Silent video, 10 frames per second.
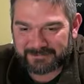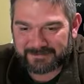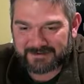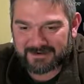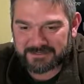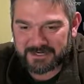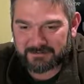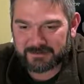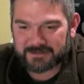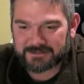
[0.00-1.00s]
Jacob
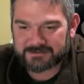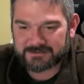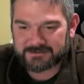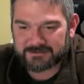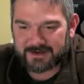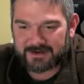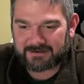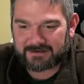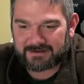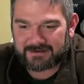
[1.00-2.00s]
Burgess, those are
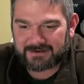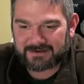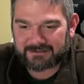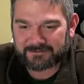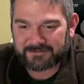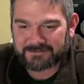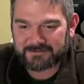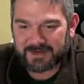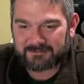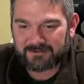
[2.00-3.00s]
great. I got 3 of those
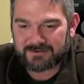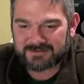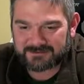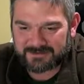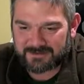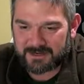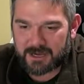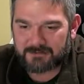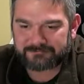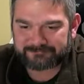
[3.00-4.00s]
bad boys. There you go.